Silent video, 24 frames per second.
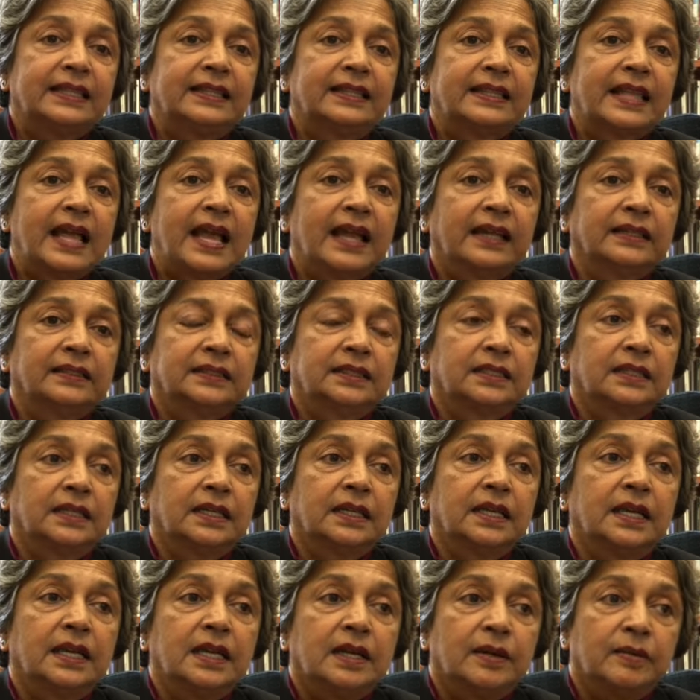that
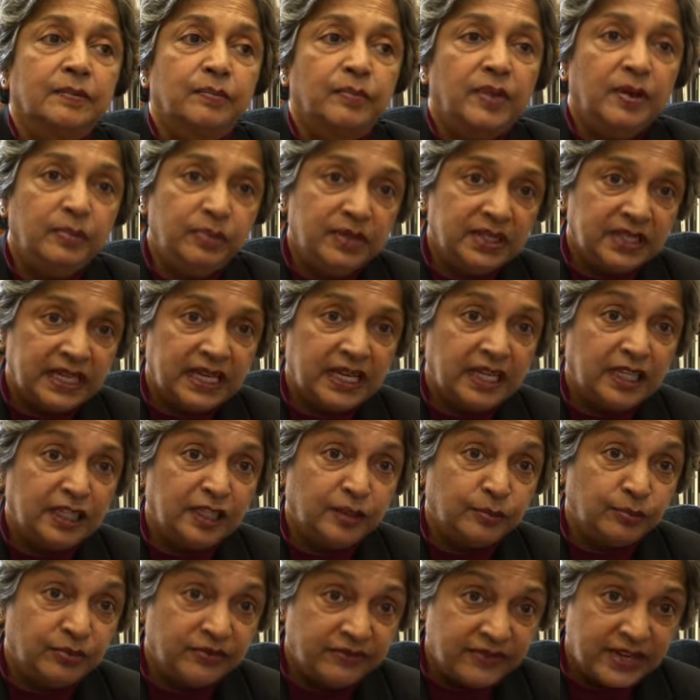public
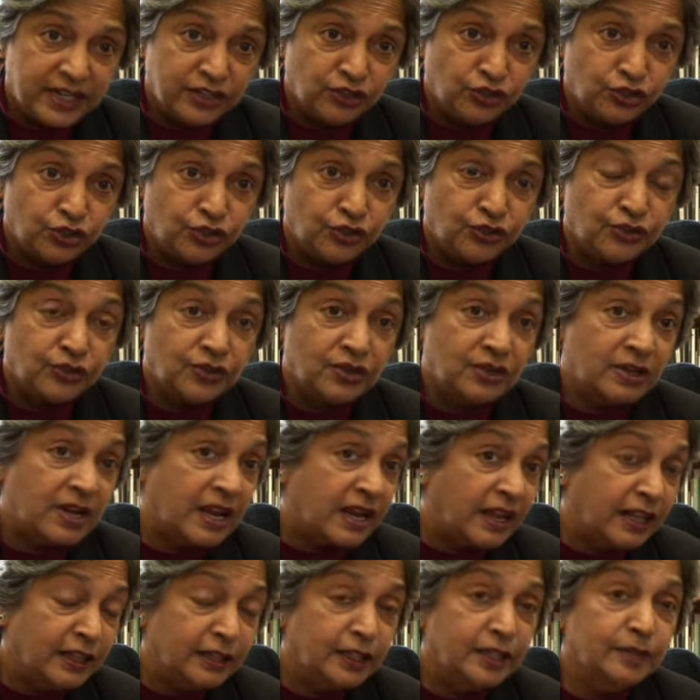health, prevention,
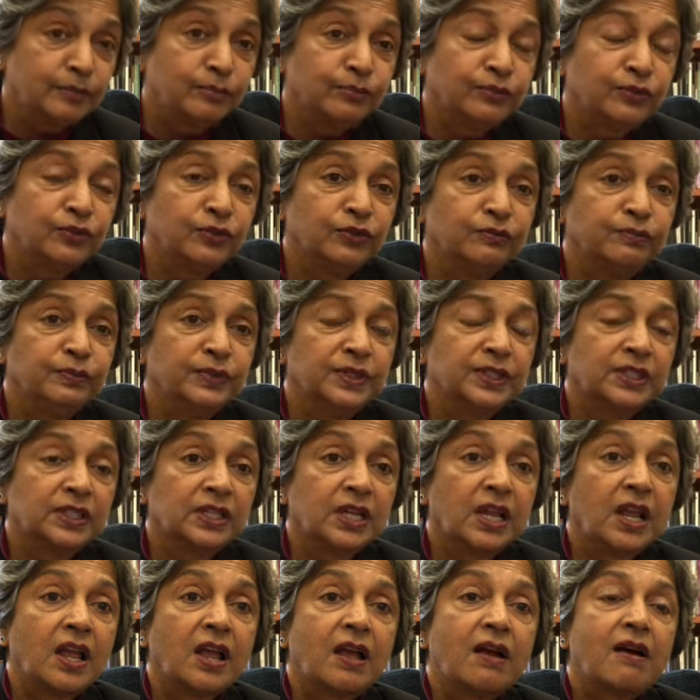health improvement
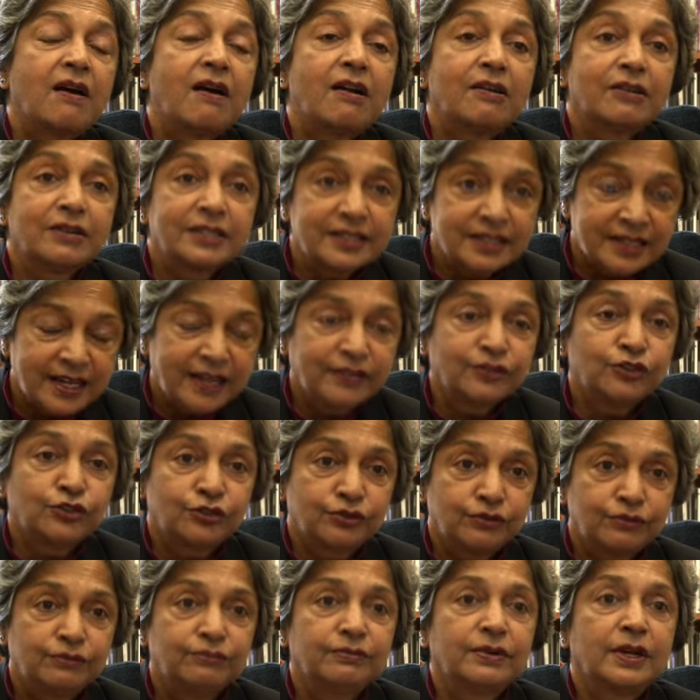are
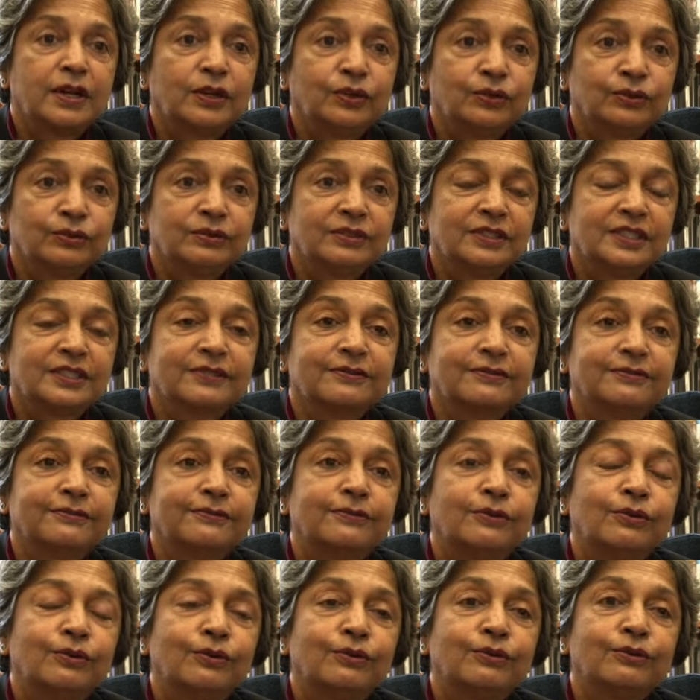essential roles
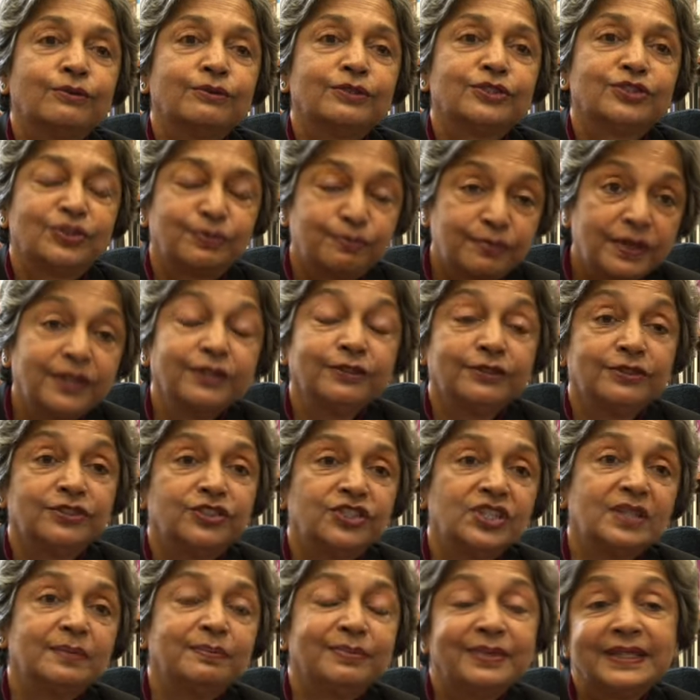for both
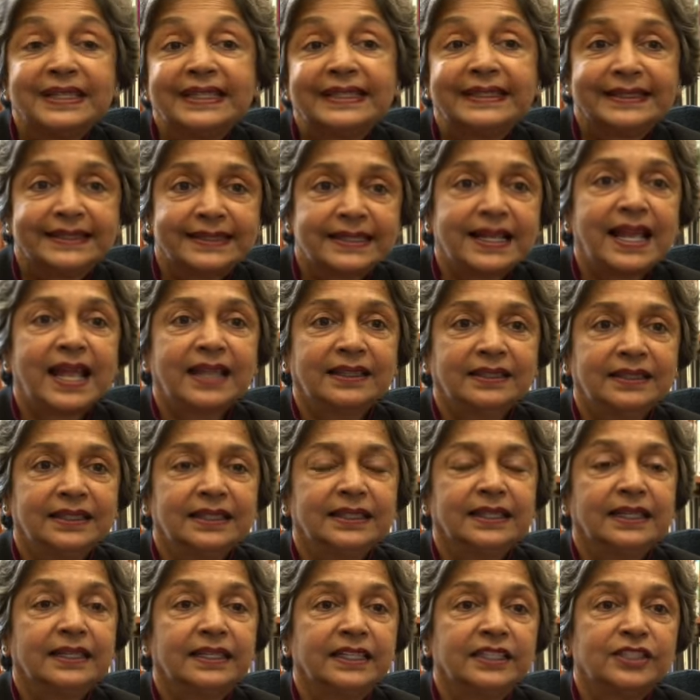GPs and the
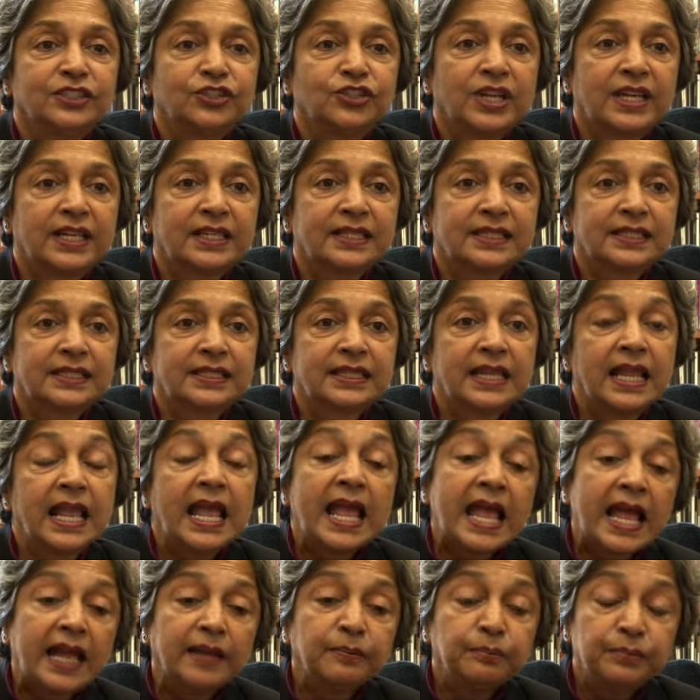NHS,
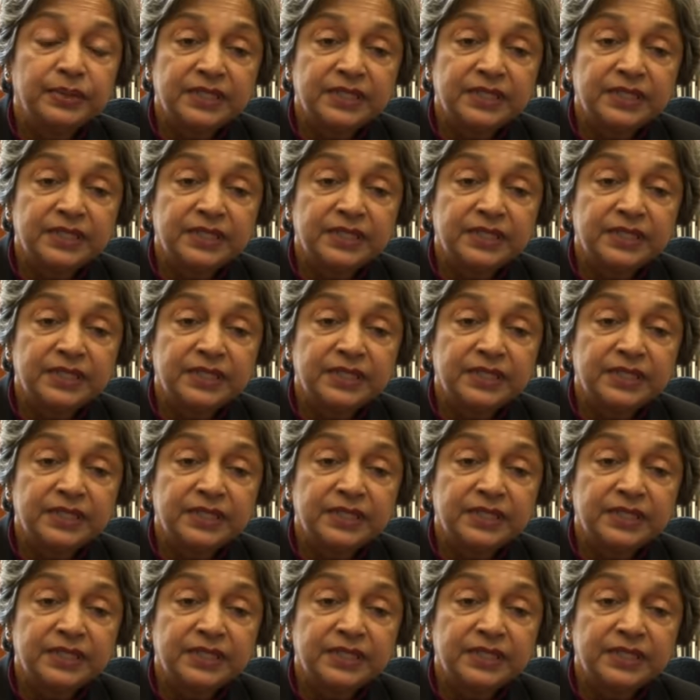and